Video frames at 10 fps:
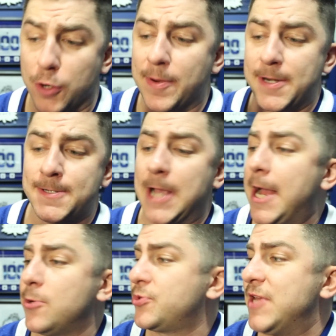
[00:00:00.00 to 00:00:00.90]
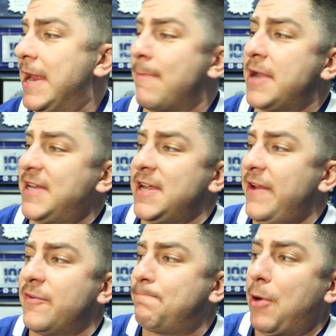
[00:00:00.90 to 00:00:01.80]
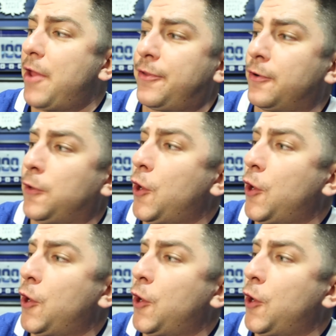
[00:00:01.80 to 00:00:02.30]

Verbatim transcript: Dermott and guy whose name I didn't even bother to